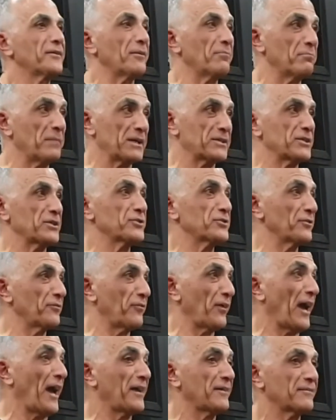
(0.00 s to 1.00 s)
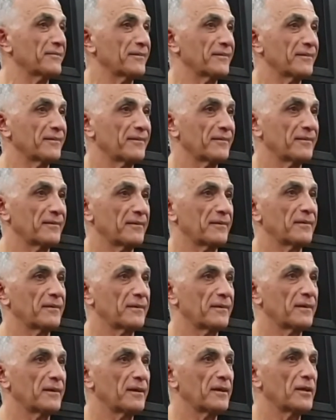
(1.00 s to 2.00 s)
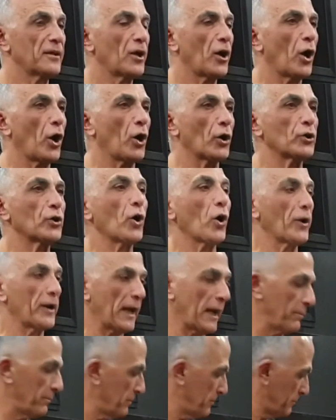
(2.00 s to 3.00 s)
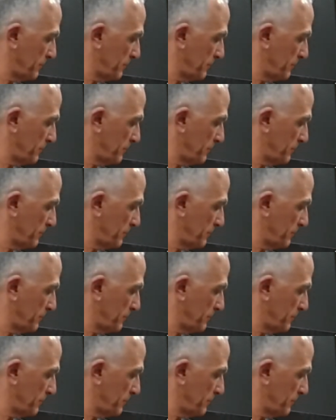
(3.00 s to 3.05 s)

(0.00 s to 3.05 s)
the message of that. I got up.